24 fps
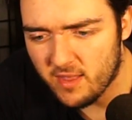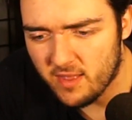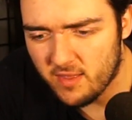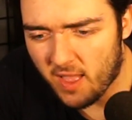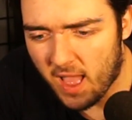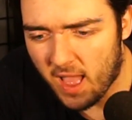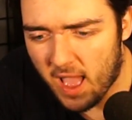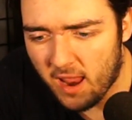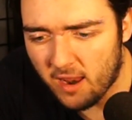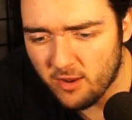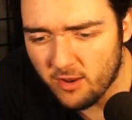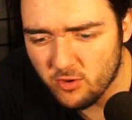
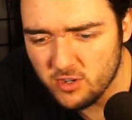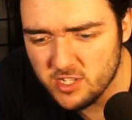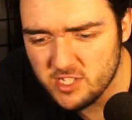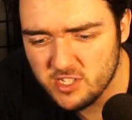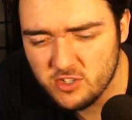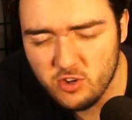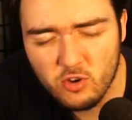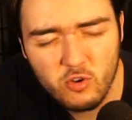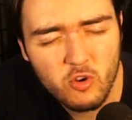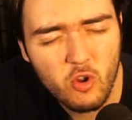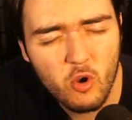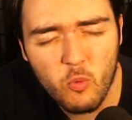I just
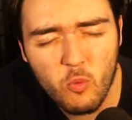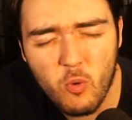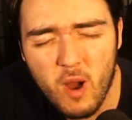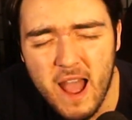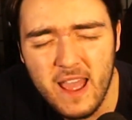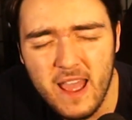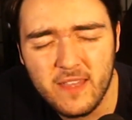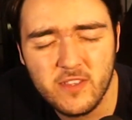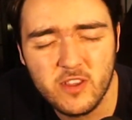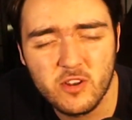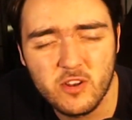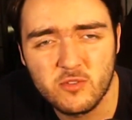don't know why
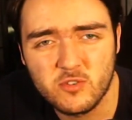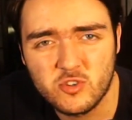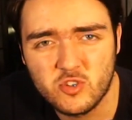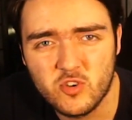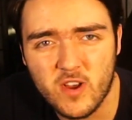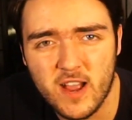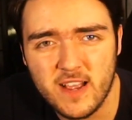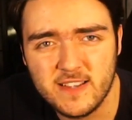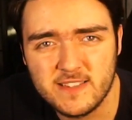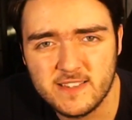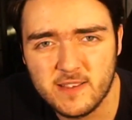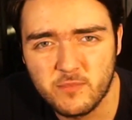they don't
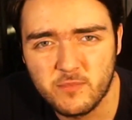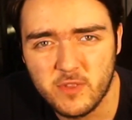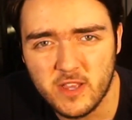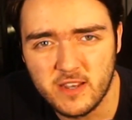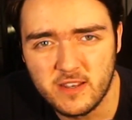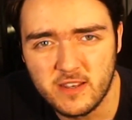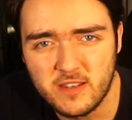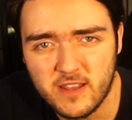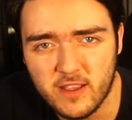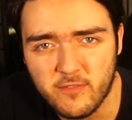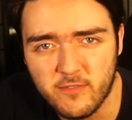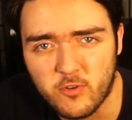try something
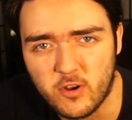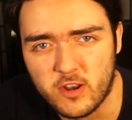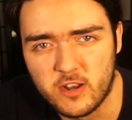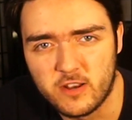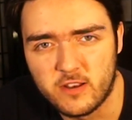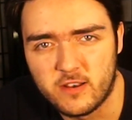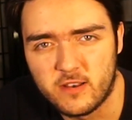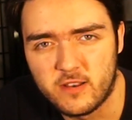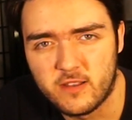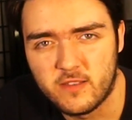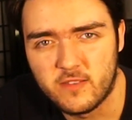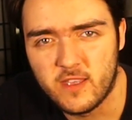different.
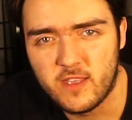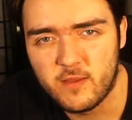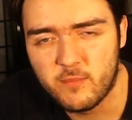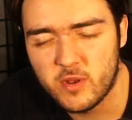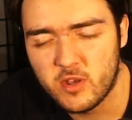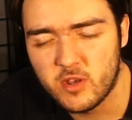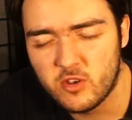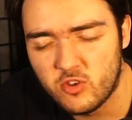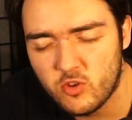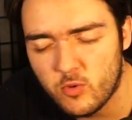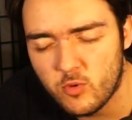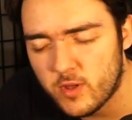They've
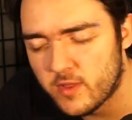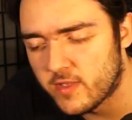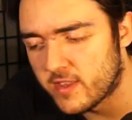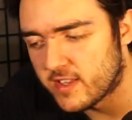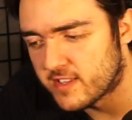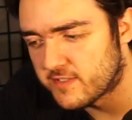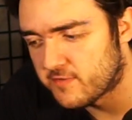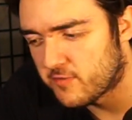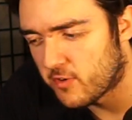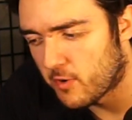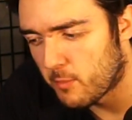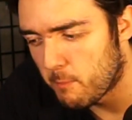been doing this
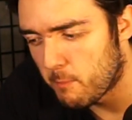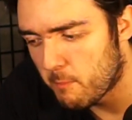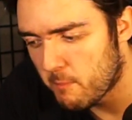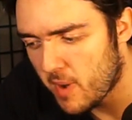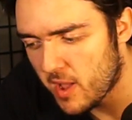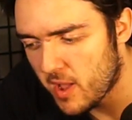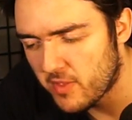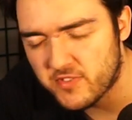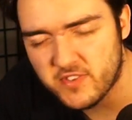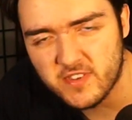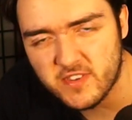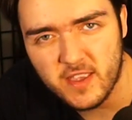for
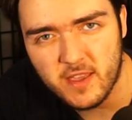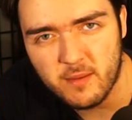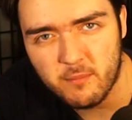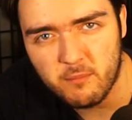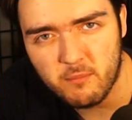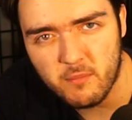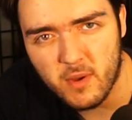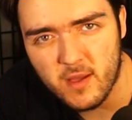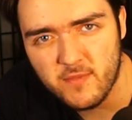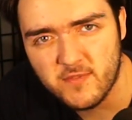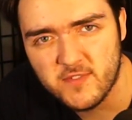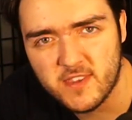months and
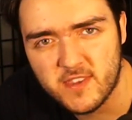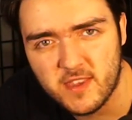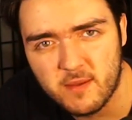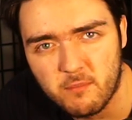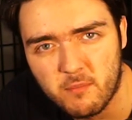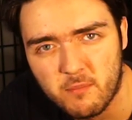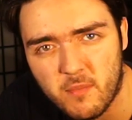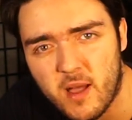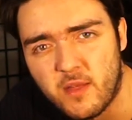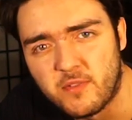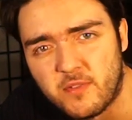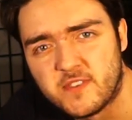months and
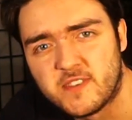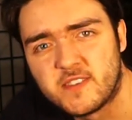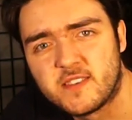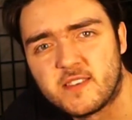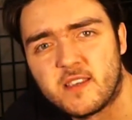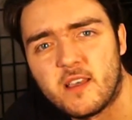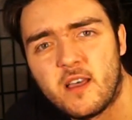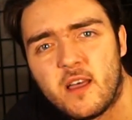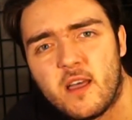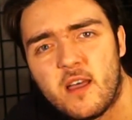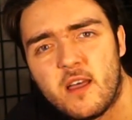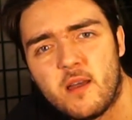months,
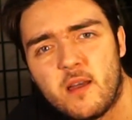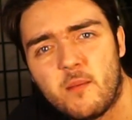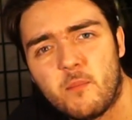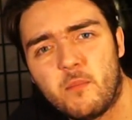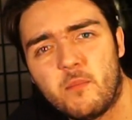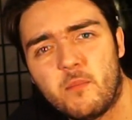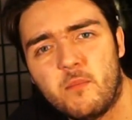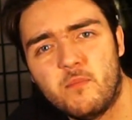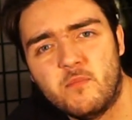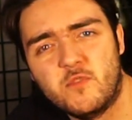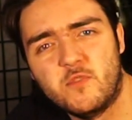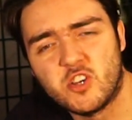
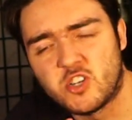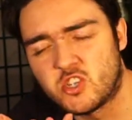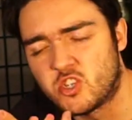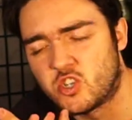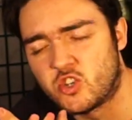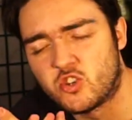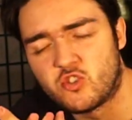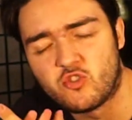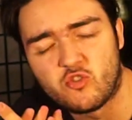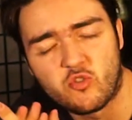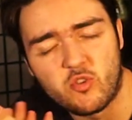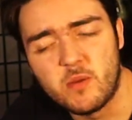just
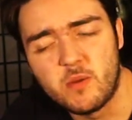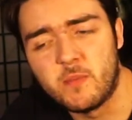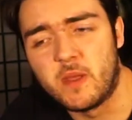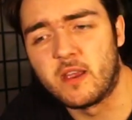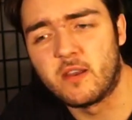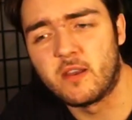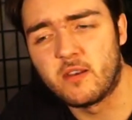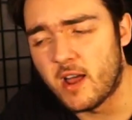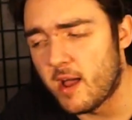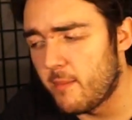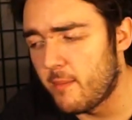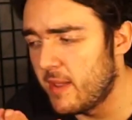streaming,
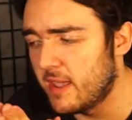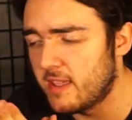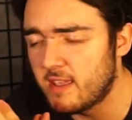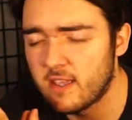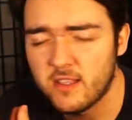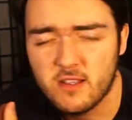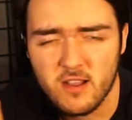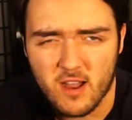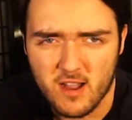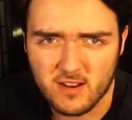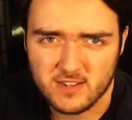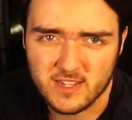not making
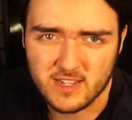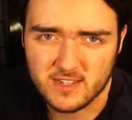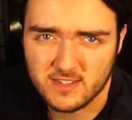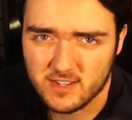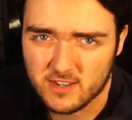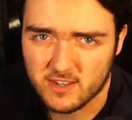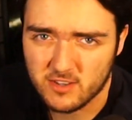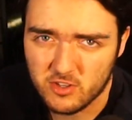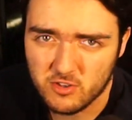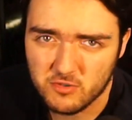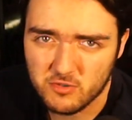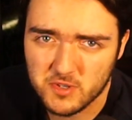content
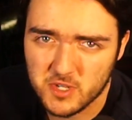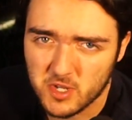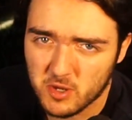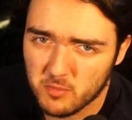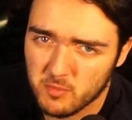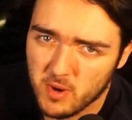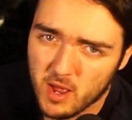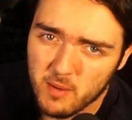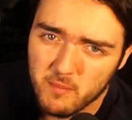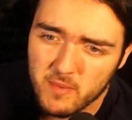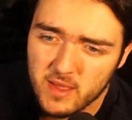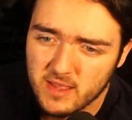on YouTube,
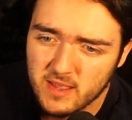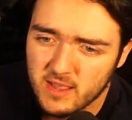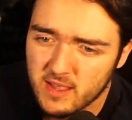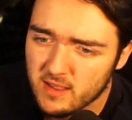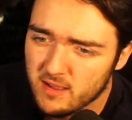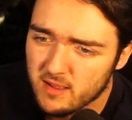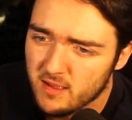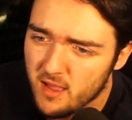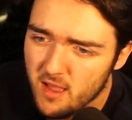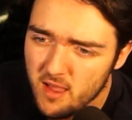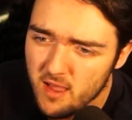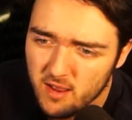
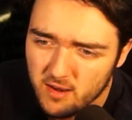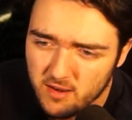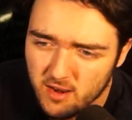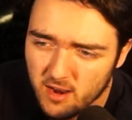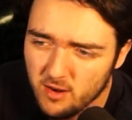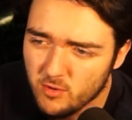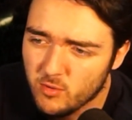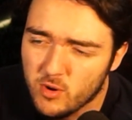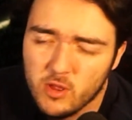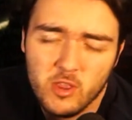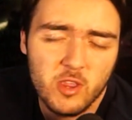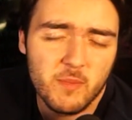not
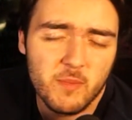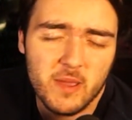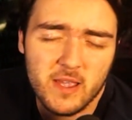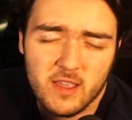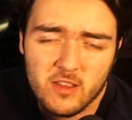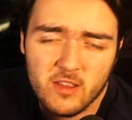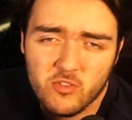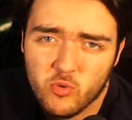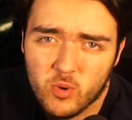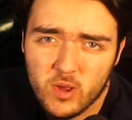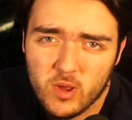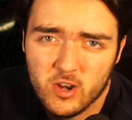really making
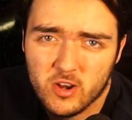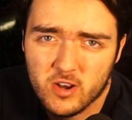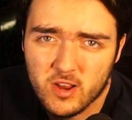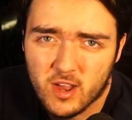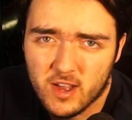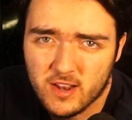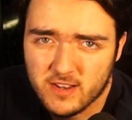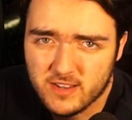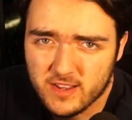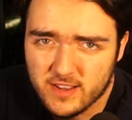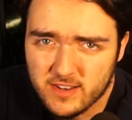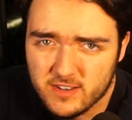Twitter
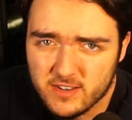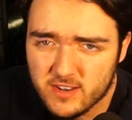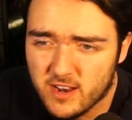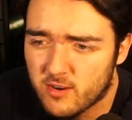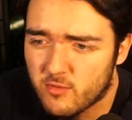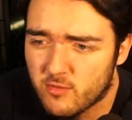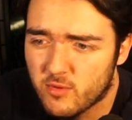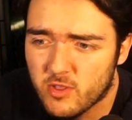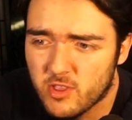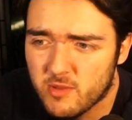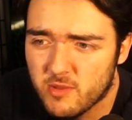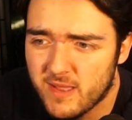content, not
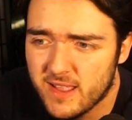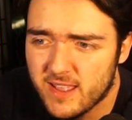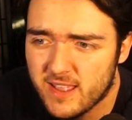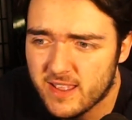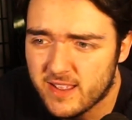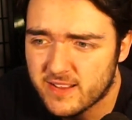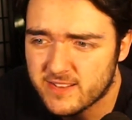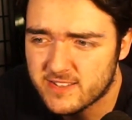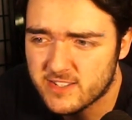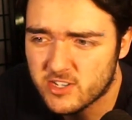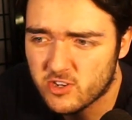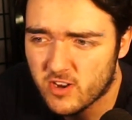really making
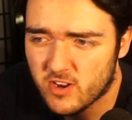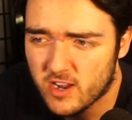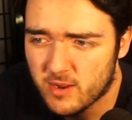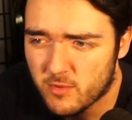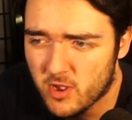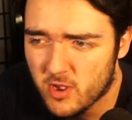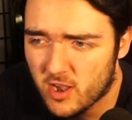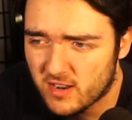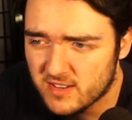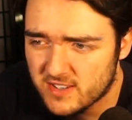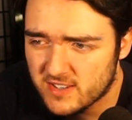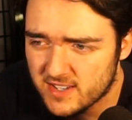Instagram
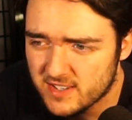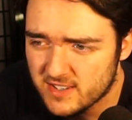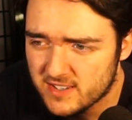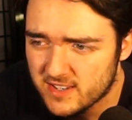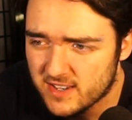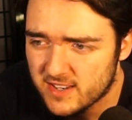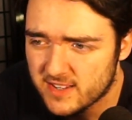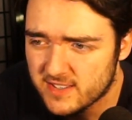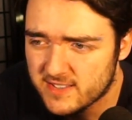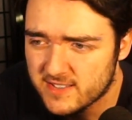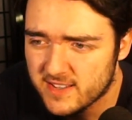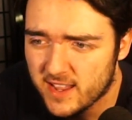content. And
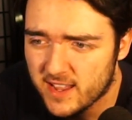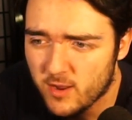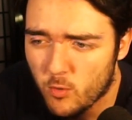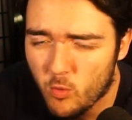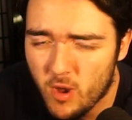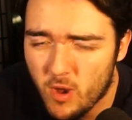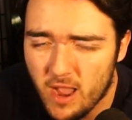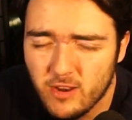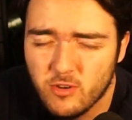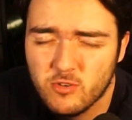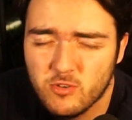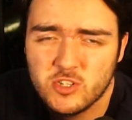it's like,
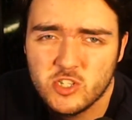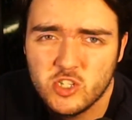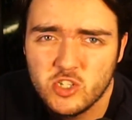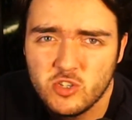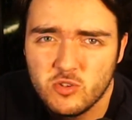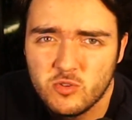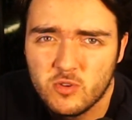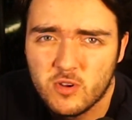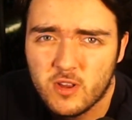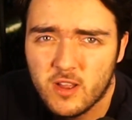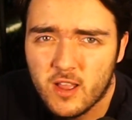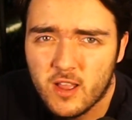why don't
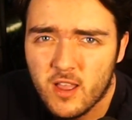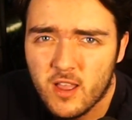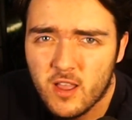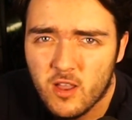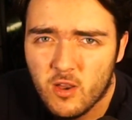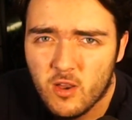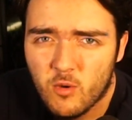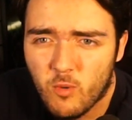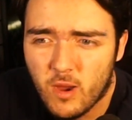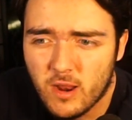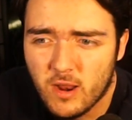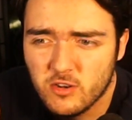you
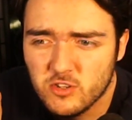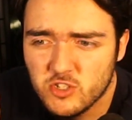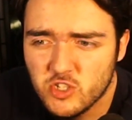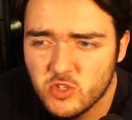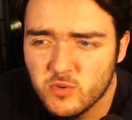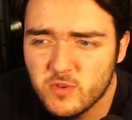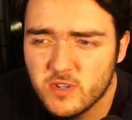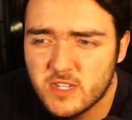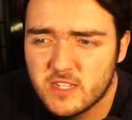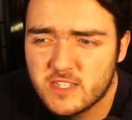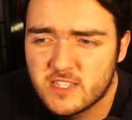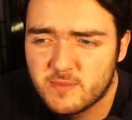
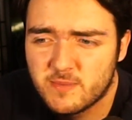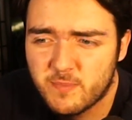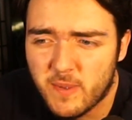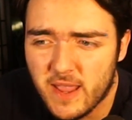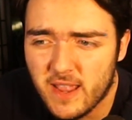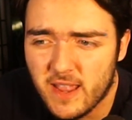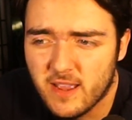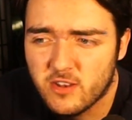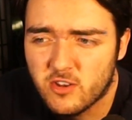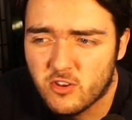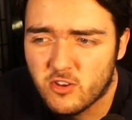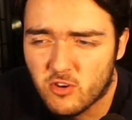
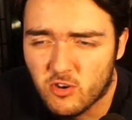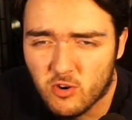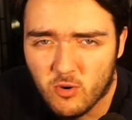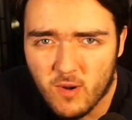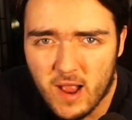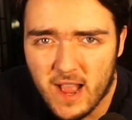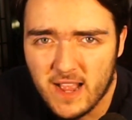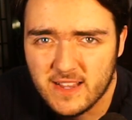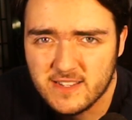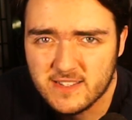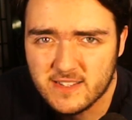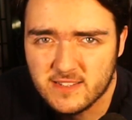expand your
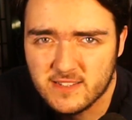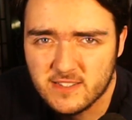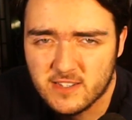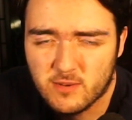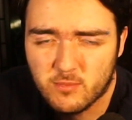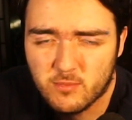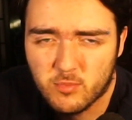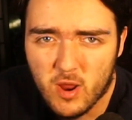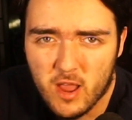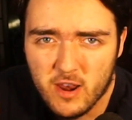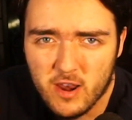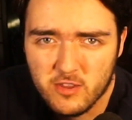horizons or
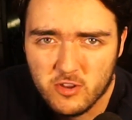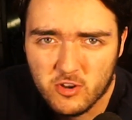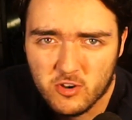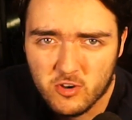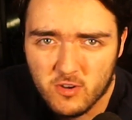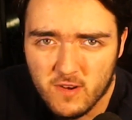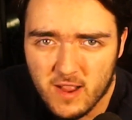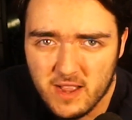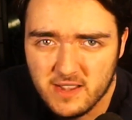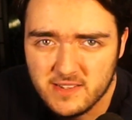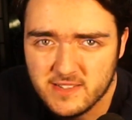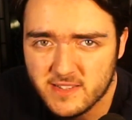broaden your
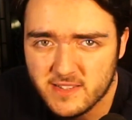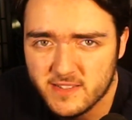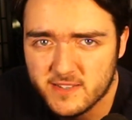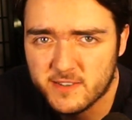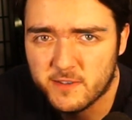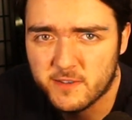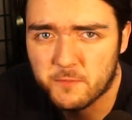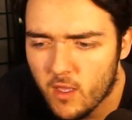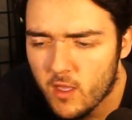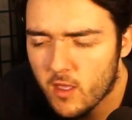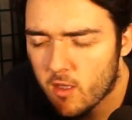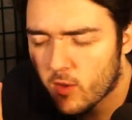horizons?
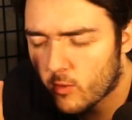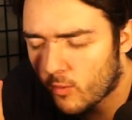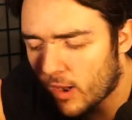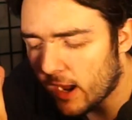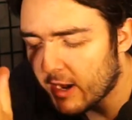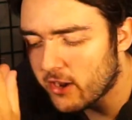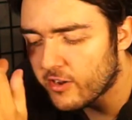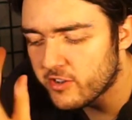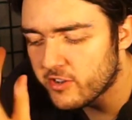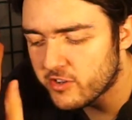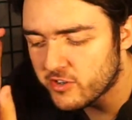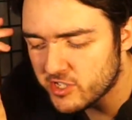Why are
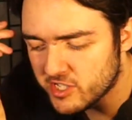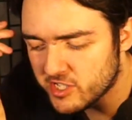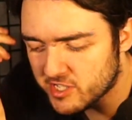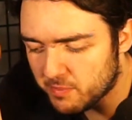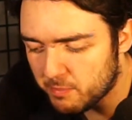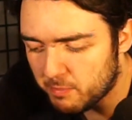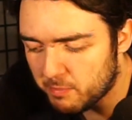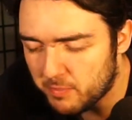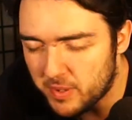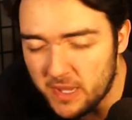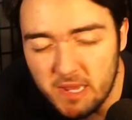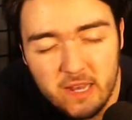you just
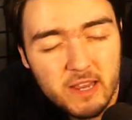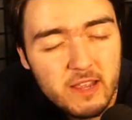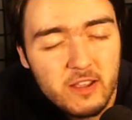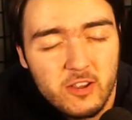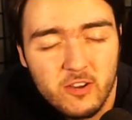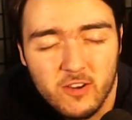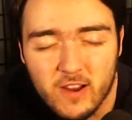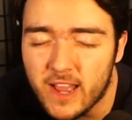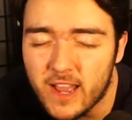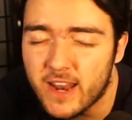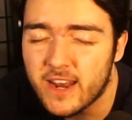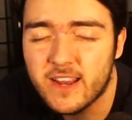beating your
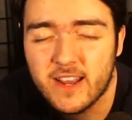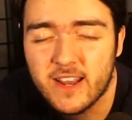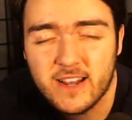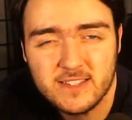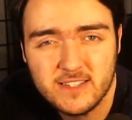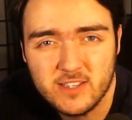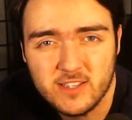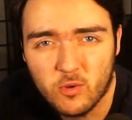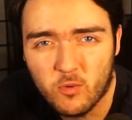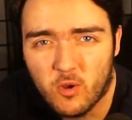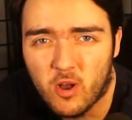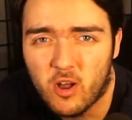head against
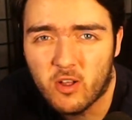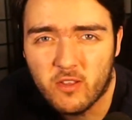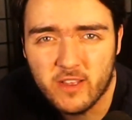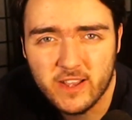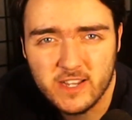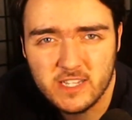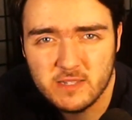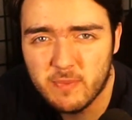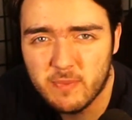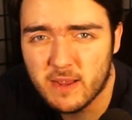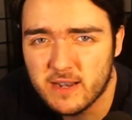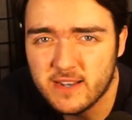the wall
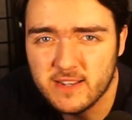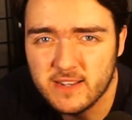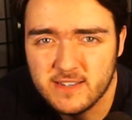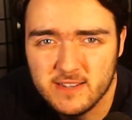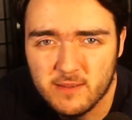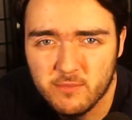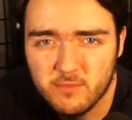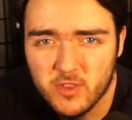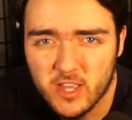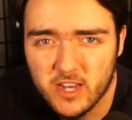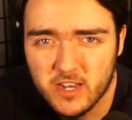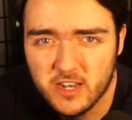expecting
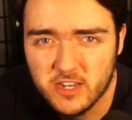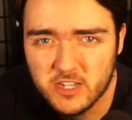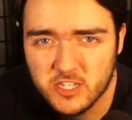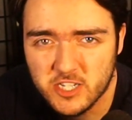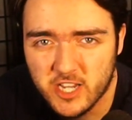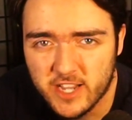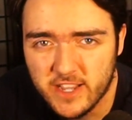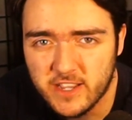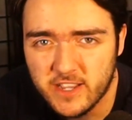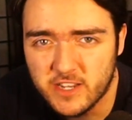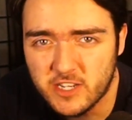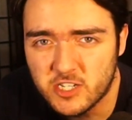something to
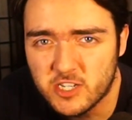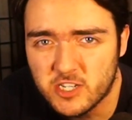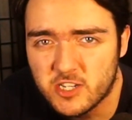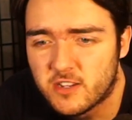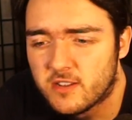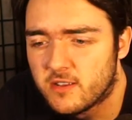change?